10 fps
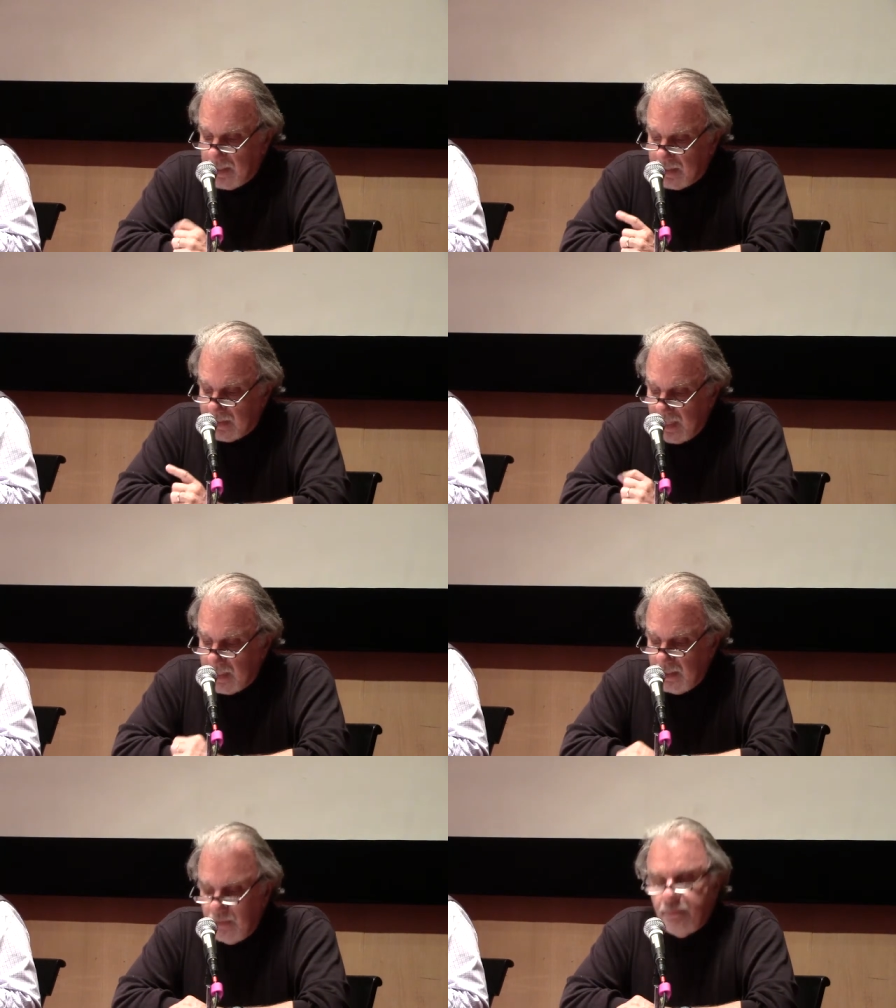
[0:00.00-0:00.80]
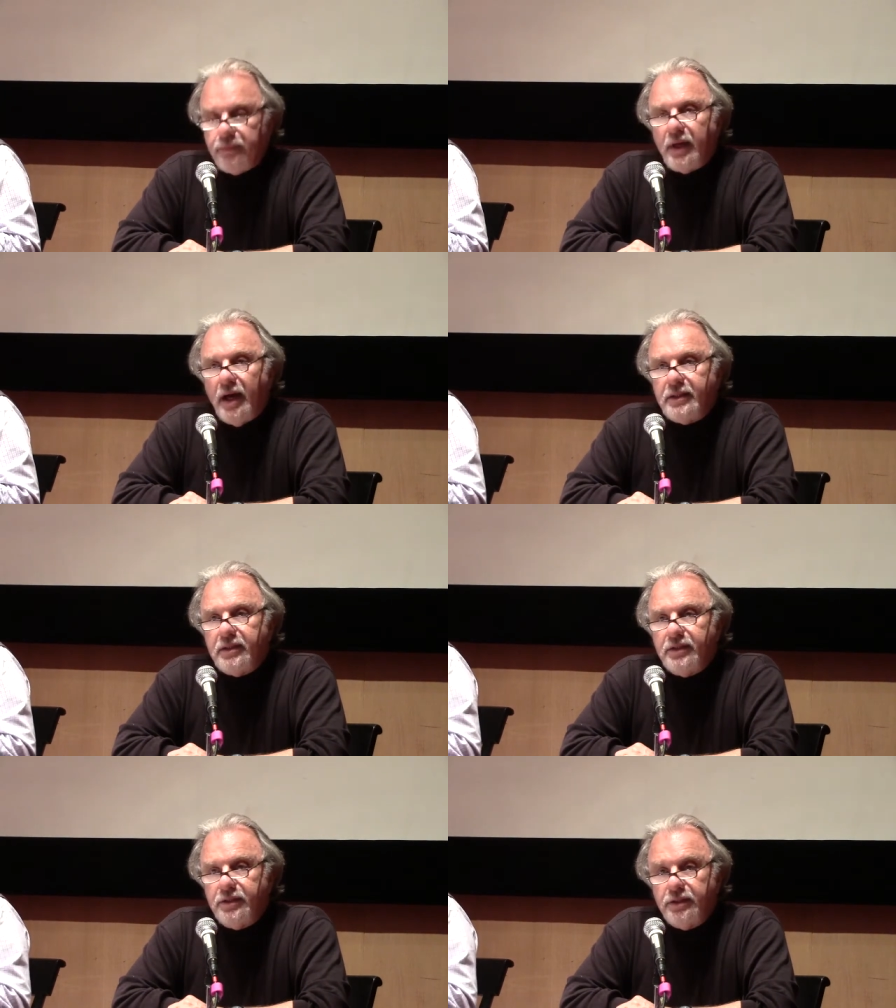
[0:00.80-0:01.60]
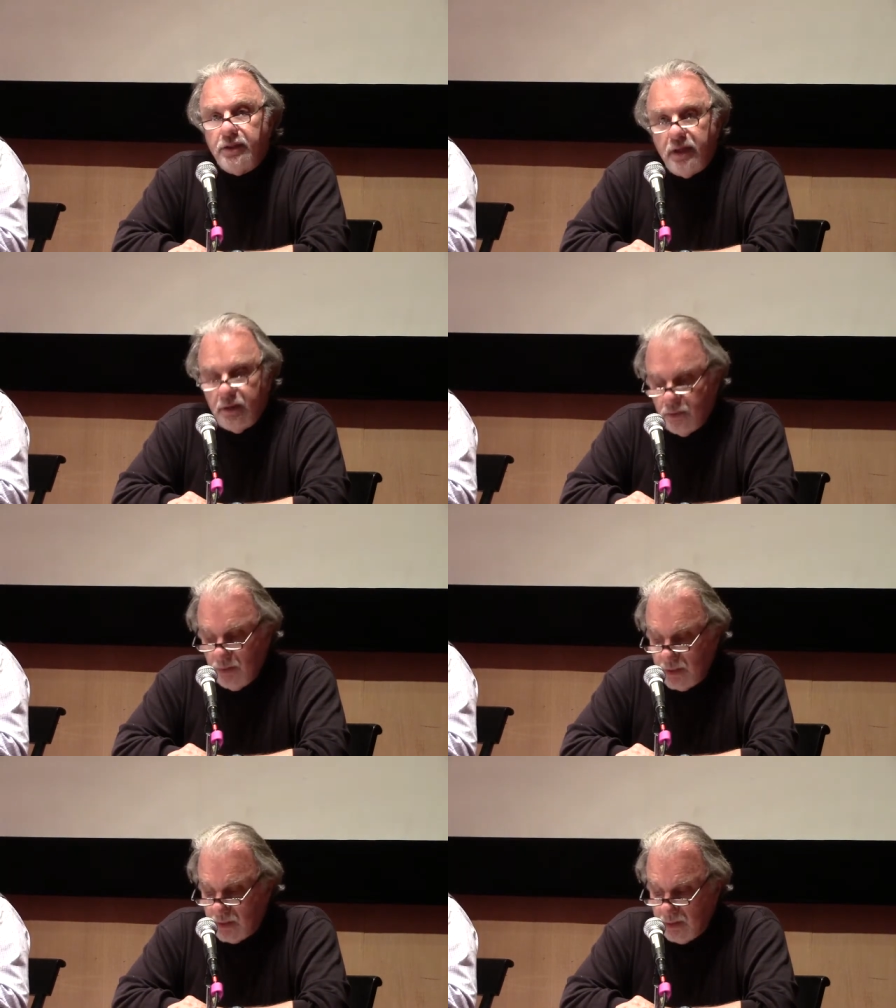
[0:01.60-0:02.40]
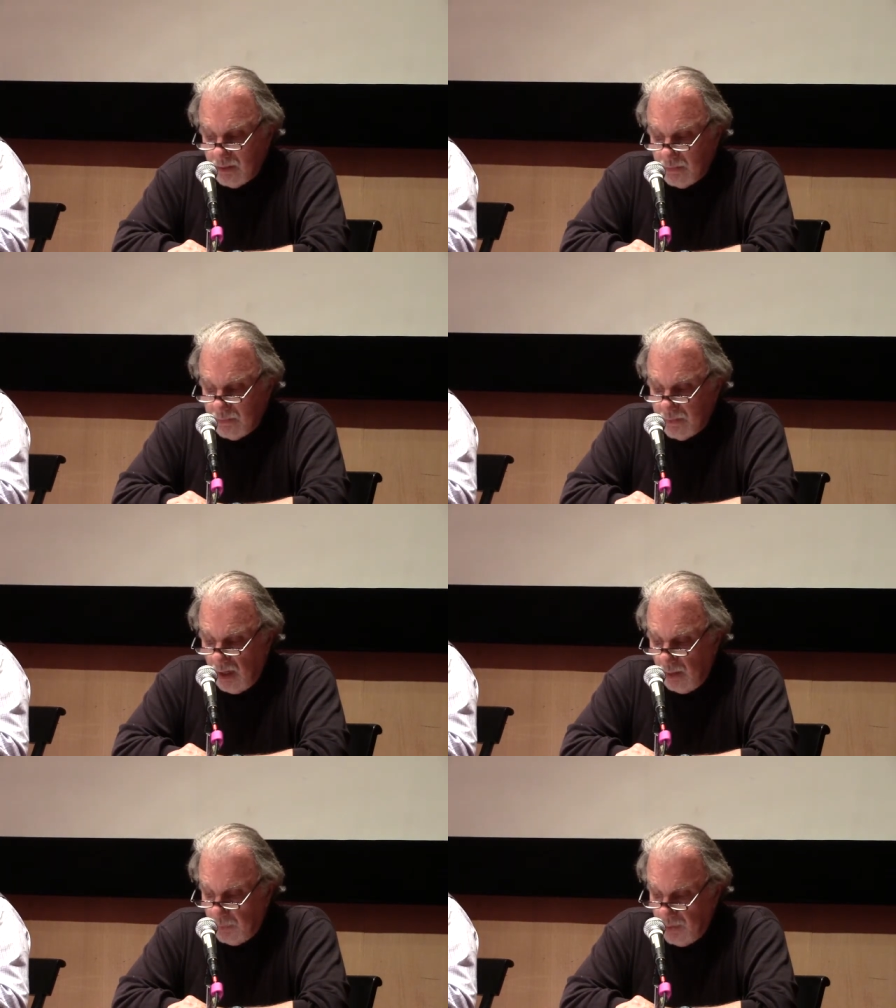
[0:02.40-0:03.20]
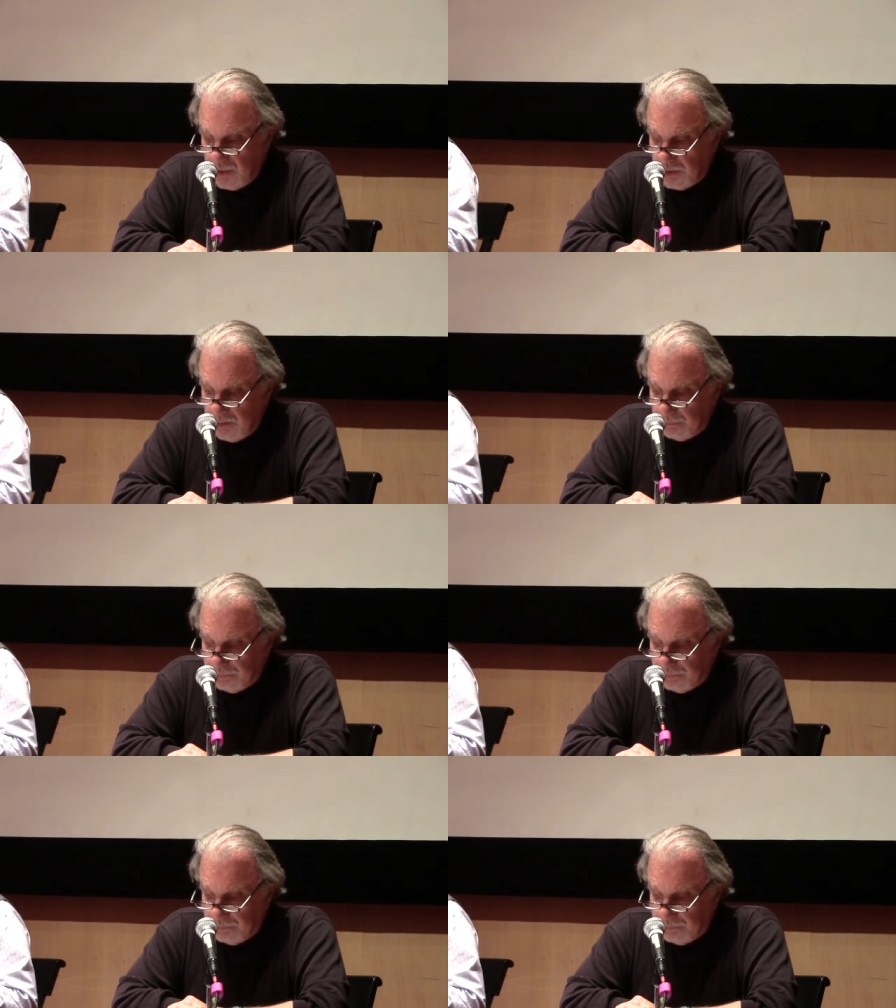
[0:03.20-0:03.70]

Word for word: Second, ISIS is a terrorist operation